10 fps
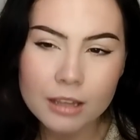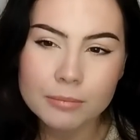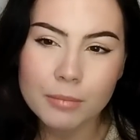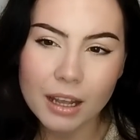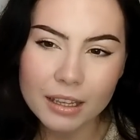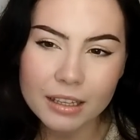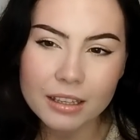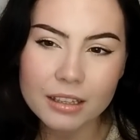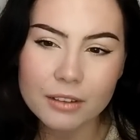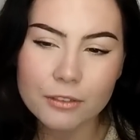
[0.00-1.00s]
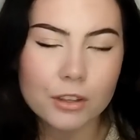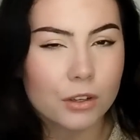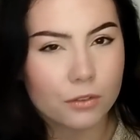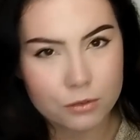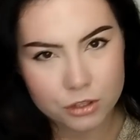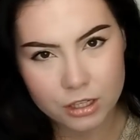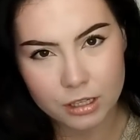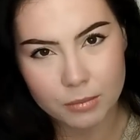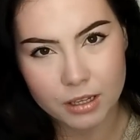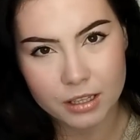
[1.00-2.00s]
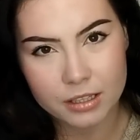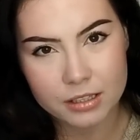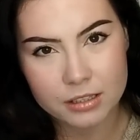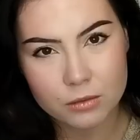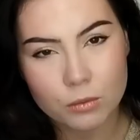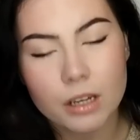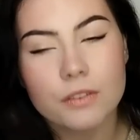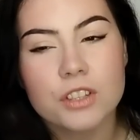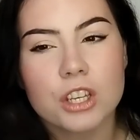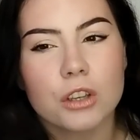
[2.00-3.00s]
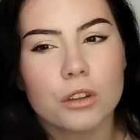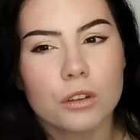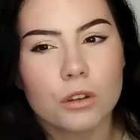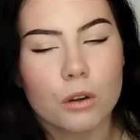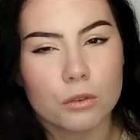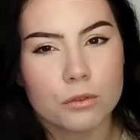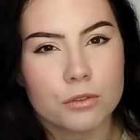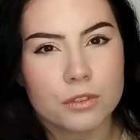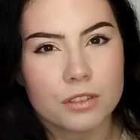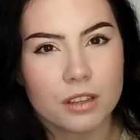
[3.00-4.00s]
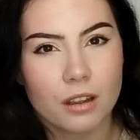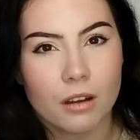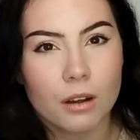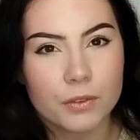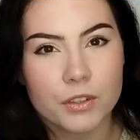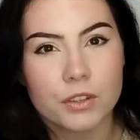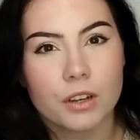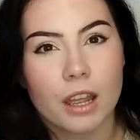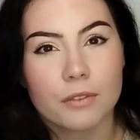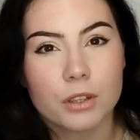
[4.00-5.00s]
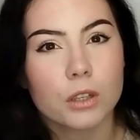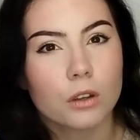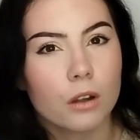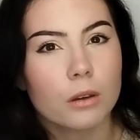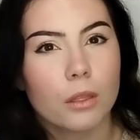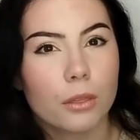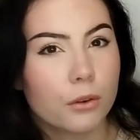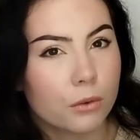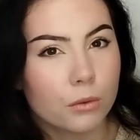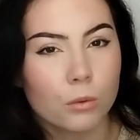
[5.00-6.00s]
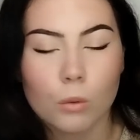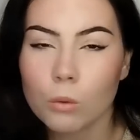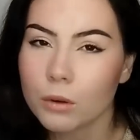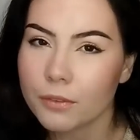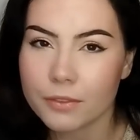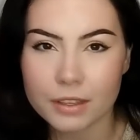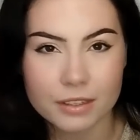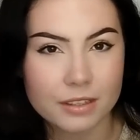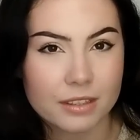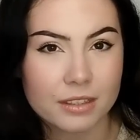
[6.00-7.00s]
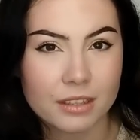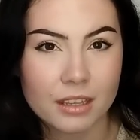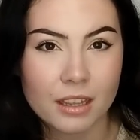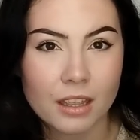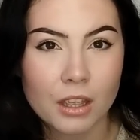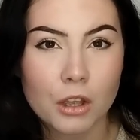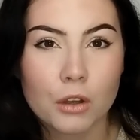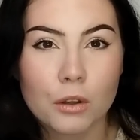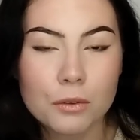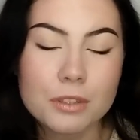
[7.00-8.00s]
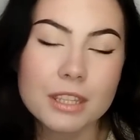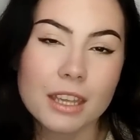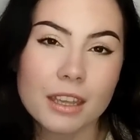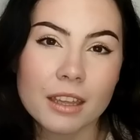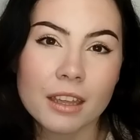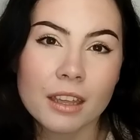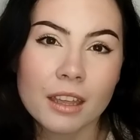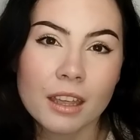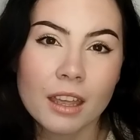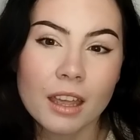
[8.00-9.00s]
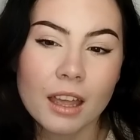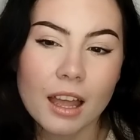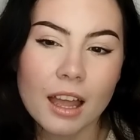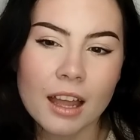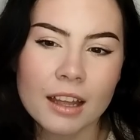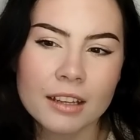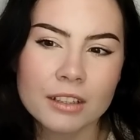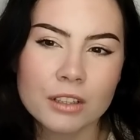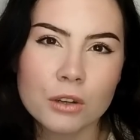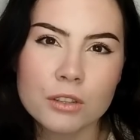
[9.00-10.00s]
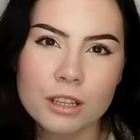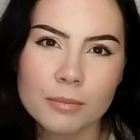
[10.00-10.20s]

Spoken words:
My fear for Chidimma is, what if she goes, after having gone through all of this, goes there and goes